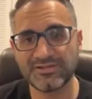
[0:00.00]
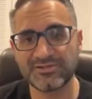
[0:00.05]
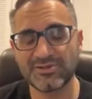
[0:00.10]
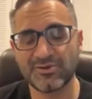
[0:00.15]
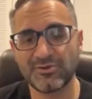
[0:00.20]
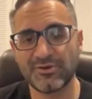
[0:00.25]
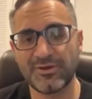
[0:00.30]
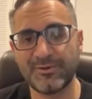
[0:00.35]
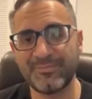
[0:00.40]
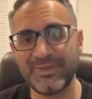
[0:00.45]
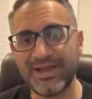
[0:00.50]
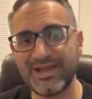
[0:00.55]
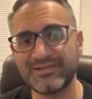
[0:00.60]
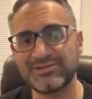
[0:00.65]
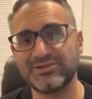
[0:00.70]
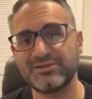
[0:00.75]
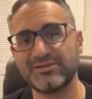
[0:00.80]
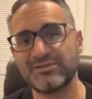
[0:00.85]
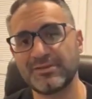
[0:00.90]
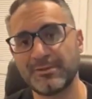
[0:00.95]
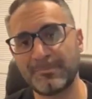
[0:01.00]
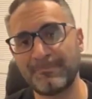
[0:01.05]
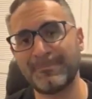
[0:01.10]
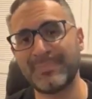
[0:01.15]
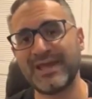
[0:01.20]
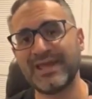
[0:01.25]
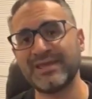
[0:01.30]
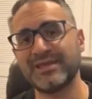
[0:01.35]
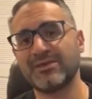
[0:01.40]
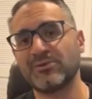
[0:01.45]
And so imagine in the
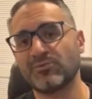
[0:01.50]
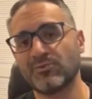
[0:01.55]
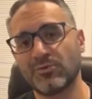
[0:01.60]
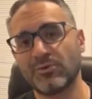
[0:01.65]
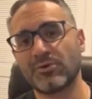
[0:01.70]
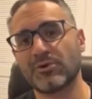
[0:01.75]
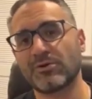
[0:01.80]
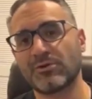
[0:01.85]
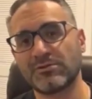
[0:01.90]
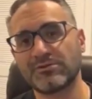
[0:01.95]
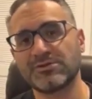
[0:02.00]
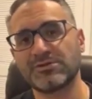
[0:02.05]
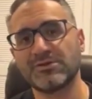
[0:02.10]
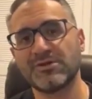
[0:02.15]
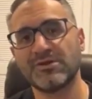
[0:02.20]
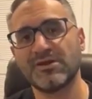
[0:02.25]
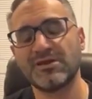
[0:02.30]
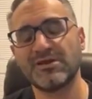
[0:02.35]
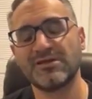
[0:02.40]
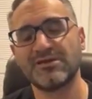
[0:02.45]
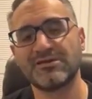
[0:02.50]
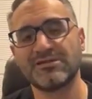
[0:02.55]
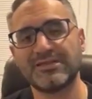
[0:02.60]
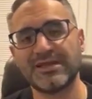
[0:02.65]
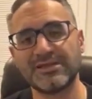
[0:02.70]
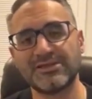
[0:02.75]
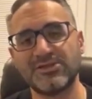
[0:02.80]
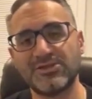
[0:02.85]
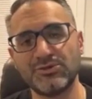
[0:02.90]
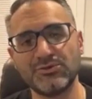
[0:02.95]
banking world
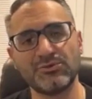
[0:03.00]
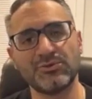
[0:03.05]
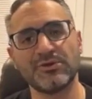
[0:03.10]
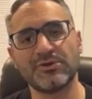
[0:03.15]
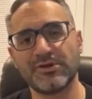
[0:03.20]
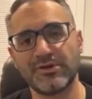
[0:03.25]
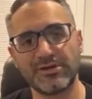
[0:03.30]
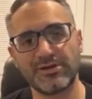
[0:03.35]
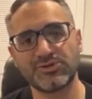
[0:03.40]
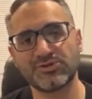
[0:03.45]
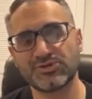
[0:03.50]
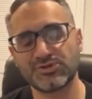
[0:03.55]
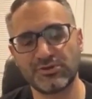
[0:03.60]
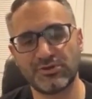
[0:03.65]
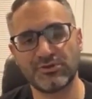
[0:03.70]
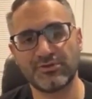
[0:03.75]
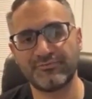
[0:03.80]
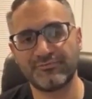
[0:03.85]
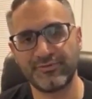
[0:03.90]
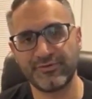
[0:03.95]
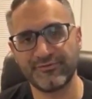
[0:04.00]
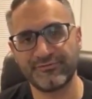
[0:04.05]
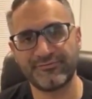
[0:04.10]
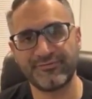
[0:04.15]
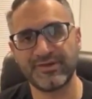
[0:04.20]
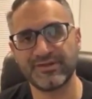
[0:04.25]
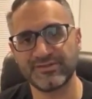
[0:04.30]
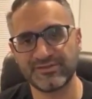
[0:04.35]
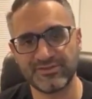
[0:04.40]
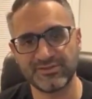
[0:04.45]
that you were in control of your
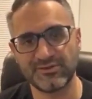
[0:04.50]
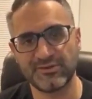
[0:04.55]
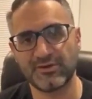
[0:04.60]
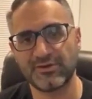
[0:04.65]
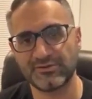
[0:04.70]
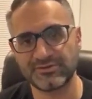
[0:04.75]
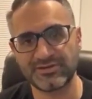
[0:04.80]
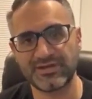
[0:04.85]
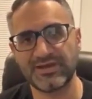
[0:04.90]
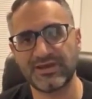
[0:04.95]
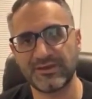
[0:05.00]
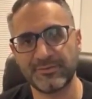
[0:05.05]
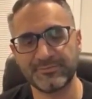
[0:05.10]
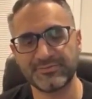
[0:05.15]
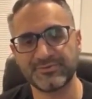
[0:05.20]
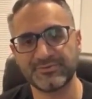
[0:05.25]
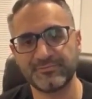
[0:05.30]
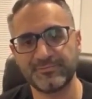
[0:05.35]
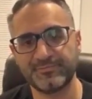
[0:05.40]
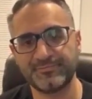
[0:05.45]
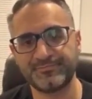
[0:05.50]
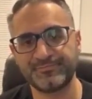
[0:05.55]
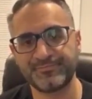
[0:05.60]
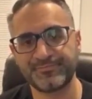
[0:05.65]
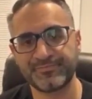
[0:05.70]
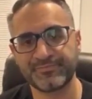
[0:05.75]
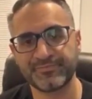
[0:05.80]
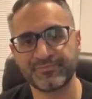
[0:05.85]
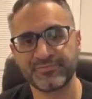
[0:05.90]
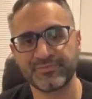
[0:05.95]
funds at all times.
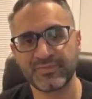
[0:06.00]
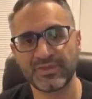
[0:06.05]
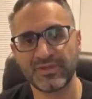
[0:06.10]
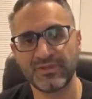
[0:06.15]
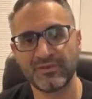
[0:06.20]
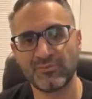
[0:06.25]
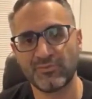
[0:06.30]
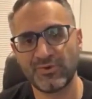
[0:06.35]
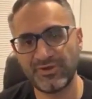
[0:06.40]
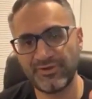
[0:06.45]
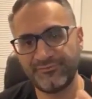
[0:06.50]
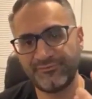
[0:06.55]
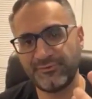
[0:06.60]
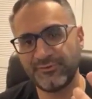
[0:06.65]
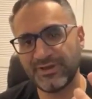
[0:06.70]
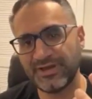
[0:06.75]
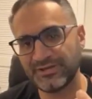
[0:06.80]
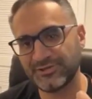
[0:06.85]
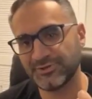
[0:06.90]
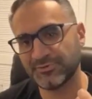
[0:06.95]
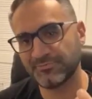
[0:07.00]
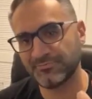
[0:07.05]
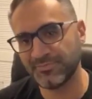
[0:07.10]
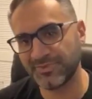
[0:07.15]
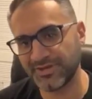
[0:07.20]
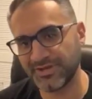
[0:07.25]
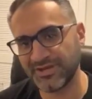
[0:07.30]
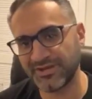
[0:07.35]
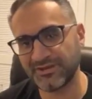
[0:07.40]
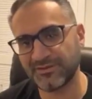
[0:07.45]
What if you had your
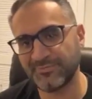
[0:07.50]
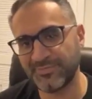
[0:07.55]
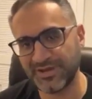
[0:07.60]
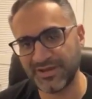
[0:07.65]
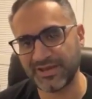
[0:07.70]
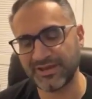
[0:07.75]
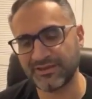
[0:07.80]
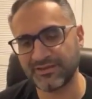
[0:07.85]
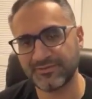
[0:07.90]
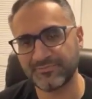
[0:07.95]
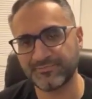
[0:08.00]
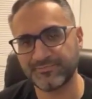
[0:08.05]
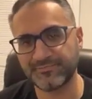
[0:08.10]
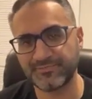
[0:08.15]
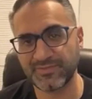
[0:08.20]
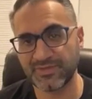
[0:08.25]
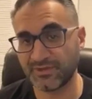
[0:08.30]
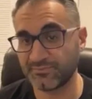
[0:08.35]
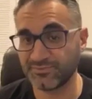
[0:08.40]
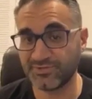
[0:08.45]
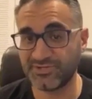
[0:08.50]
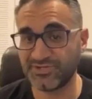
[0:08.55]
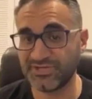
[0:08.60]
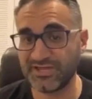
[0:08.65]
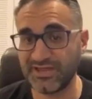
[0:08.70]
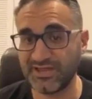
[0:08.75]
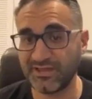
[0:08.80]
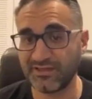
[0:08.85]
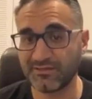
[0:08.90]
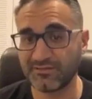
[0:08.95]
money in a bank? I'm just
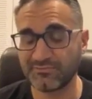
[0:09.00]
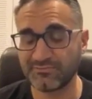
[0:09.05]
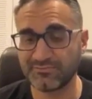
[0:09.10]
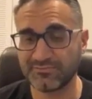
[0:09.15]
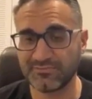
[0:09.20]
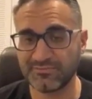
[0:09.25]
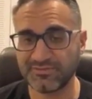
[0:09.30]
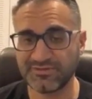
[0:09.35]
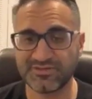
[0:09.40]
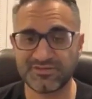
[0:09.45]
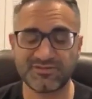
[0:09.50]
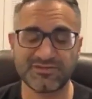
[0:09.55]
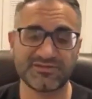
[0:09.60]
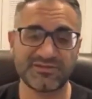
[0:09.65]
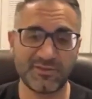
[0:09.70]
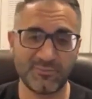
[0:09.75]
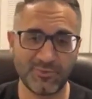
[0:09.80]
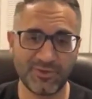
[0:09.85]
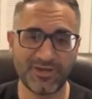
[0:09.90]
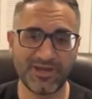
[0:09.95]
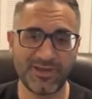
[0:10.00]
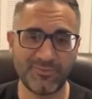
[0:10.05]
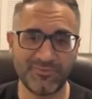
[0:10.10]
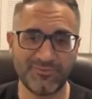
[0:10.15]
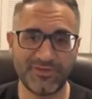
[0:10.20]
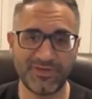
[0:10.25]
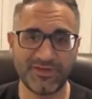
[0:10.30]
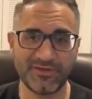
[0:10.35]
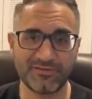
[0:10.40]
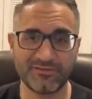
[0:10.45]
saying, this is somewhat
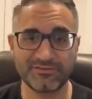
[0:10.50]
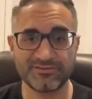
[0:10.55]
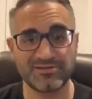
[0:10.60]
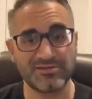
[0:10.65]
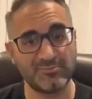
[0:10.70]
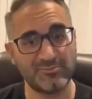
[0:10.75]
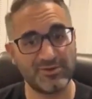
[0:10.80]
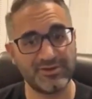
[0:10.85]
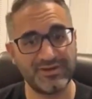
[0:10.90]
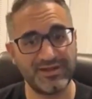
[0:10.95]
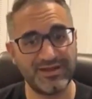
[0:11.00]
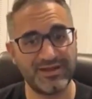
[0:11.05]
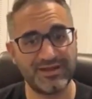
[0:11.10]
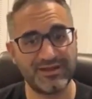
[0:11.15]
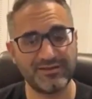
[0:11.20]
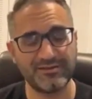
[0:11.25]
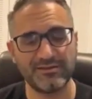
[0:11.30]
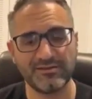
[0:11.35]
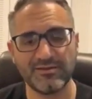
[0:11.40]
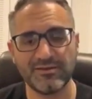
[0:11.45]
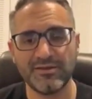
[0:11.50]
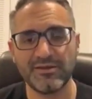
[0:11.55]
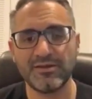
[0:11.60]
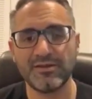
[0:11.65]
hypothetical, somewhat not.